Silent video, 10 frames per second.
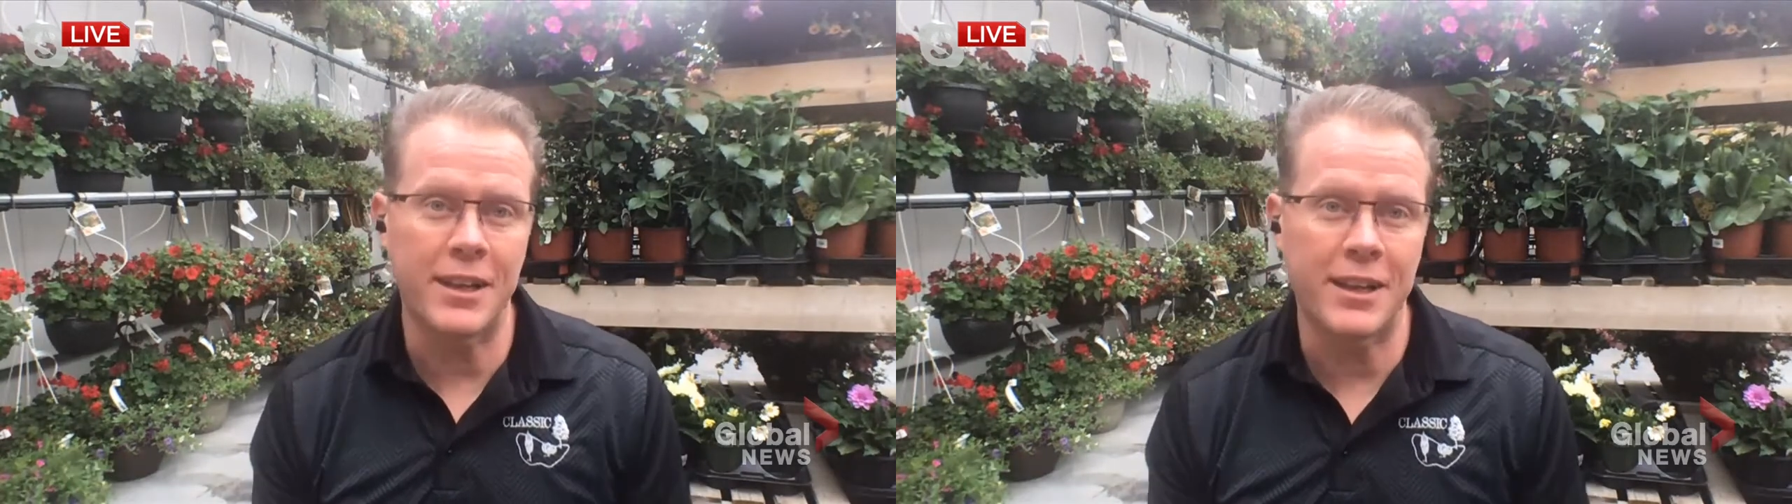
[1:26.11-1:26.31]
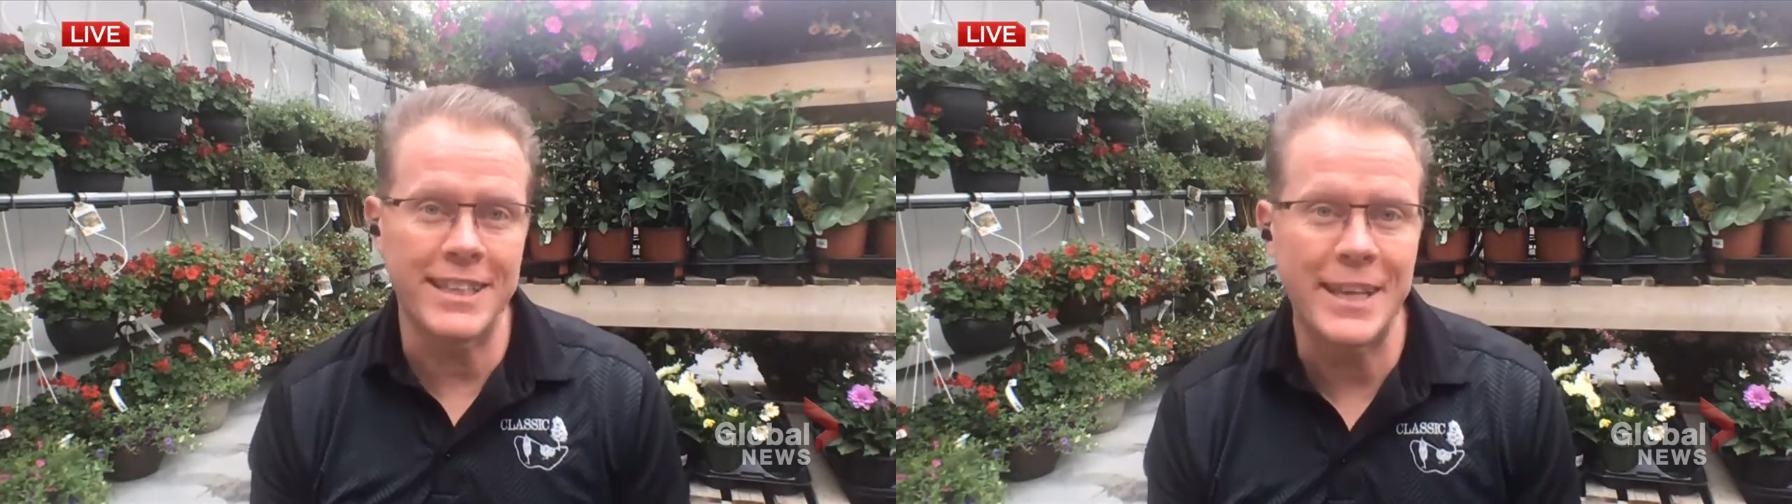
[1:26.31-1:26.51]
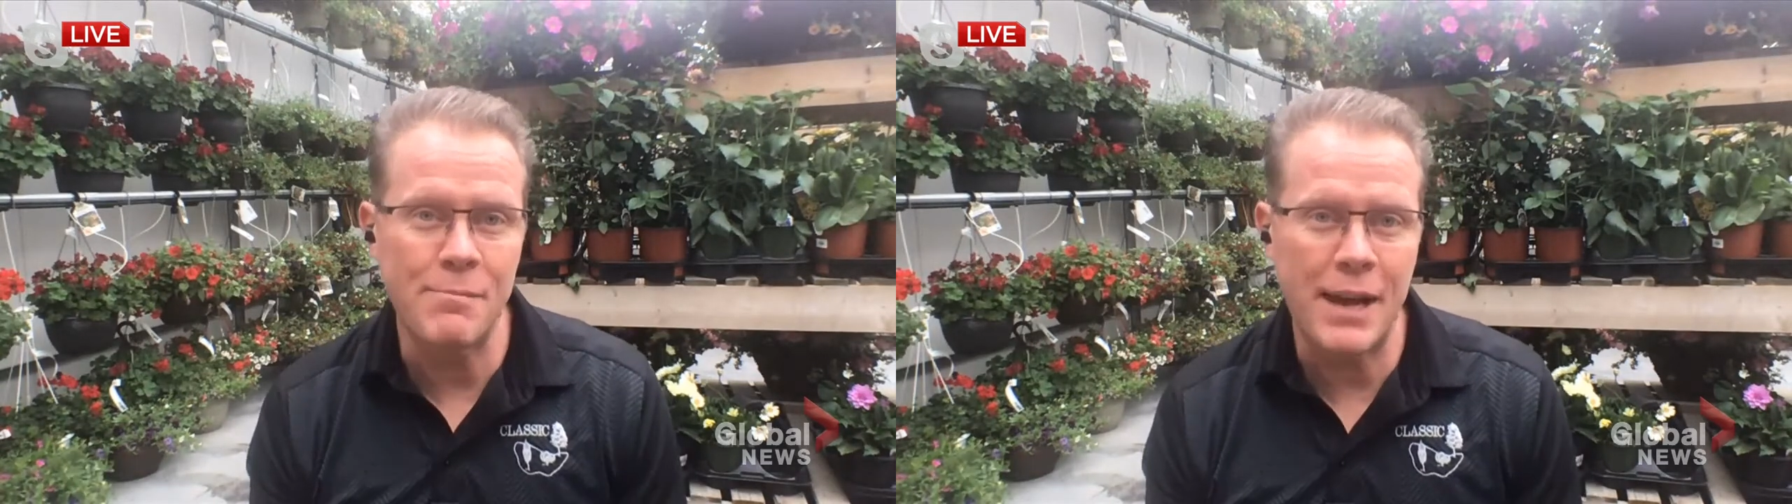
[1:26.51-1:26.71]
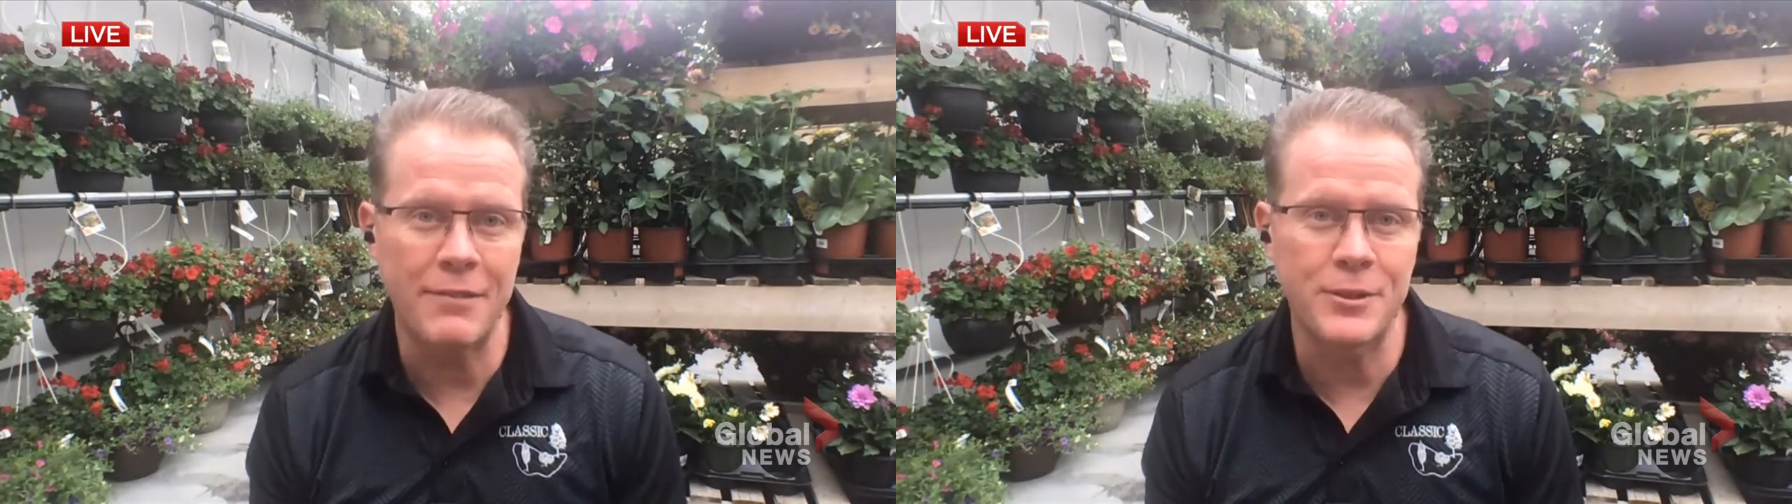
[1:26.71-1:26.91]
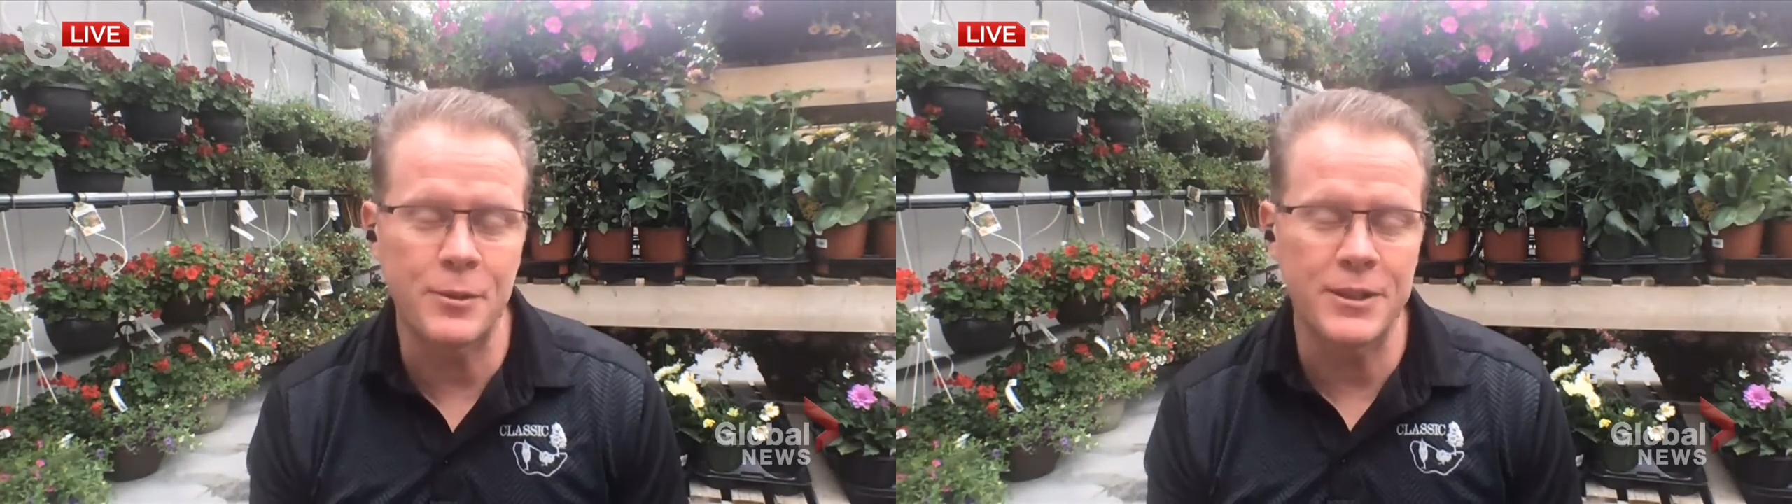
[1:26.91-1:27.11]
the cleanup
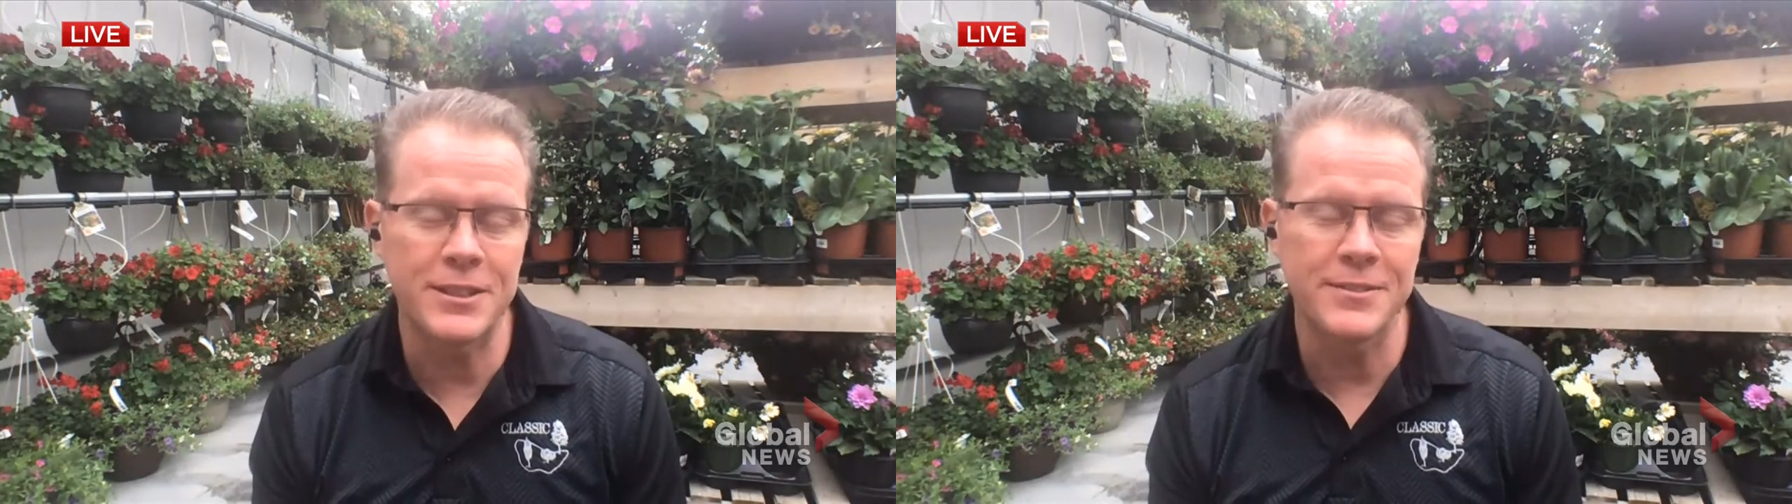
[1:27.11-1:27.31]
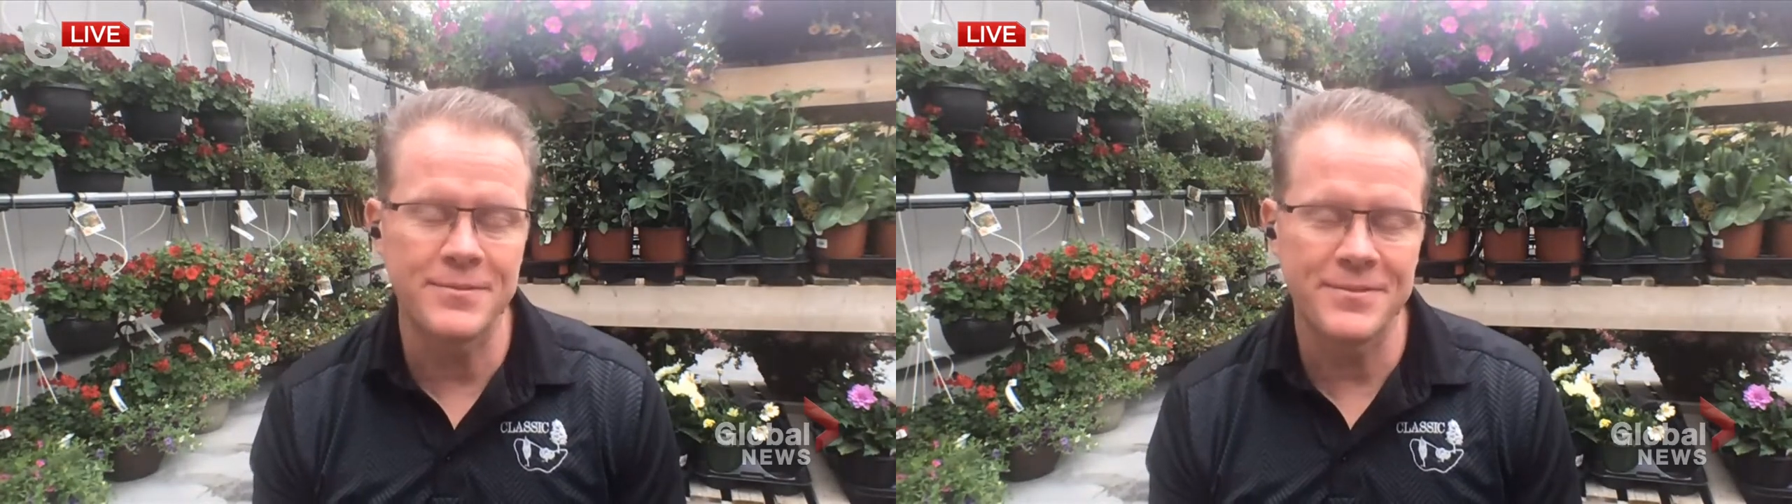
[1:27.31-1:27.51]
afterwards.